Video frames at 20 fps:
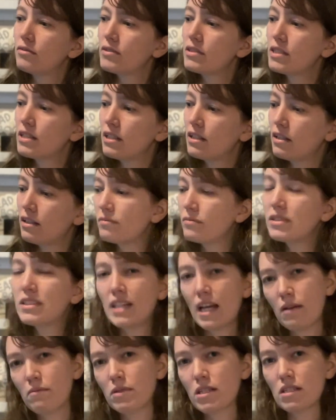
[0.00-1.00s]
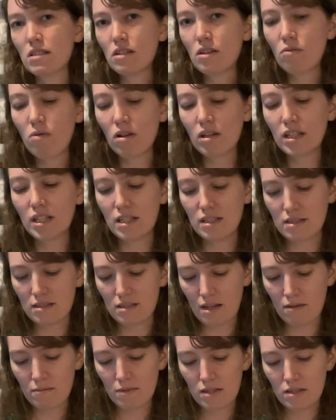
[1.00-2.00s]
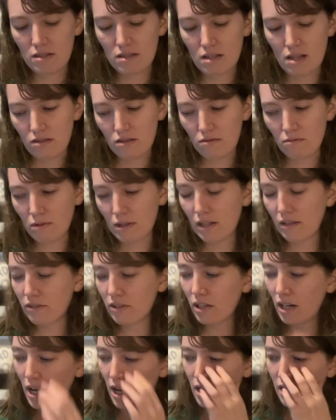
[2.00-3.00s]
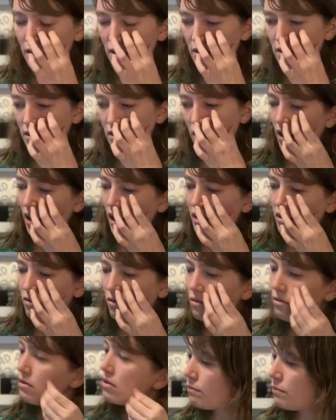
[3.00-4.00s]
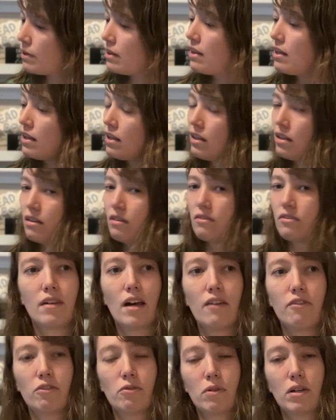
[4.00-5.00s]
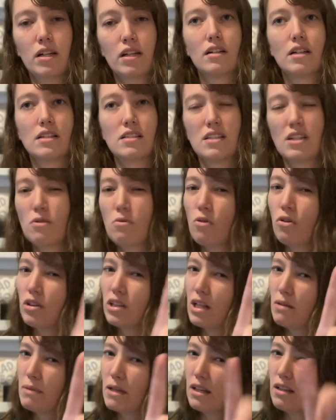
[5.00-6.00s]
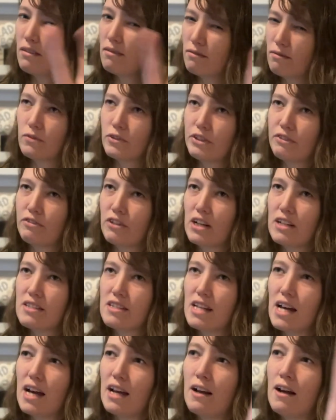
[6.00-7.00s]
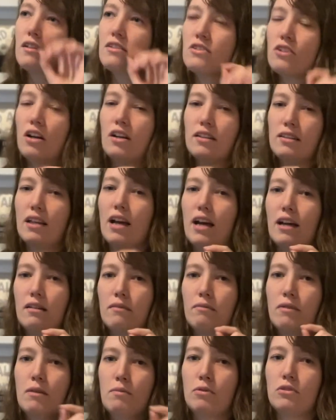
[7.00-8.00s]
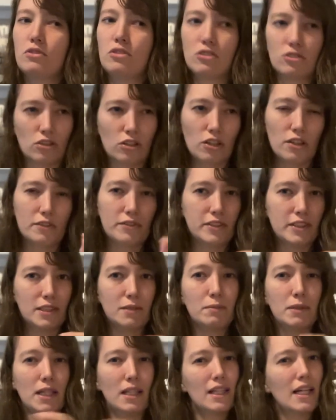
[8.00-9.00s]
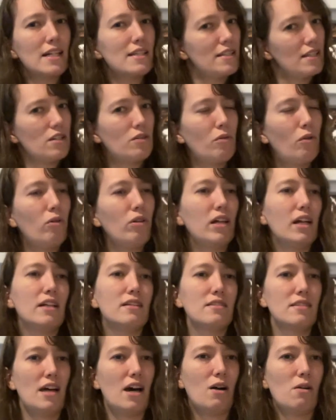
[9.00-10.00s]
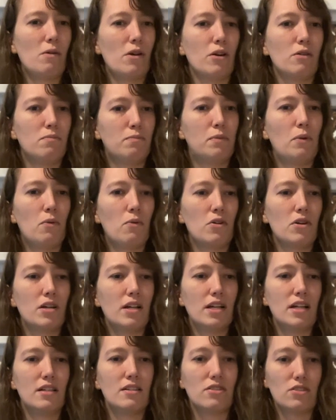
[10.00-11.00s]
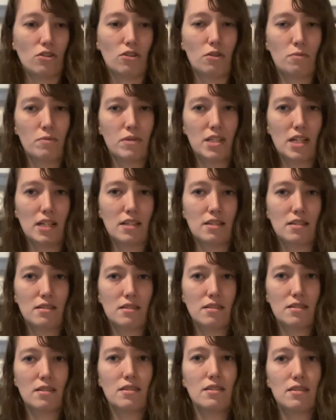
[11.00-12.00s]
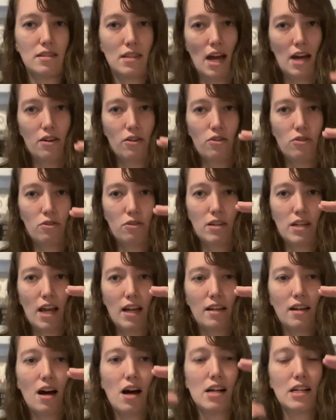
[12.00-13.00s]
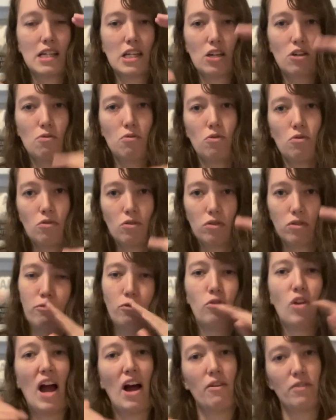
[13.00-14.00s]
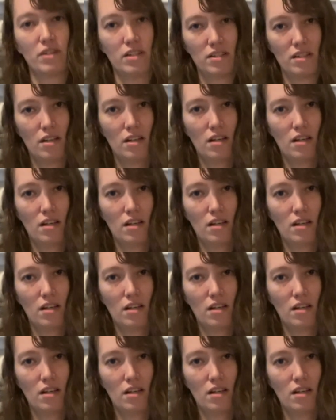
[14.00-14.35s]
was it? Sameness, equality and sameness, or whatever. And I don't believe everyone is equal. Let me rephrase that. It's not that people deserve to be less equal, it's that we are born in circumstances that create unequal ground.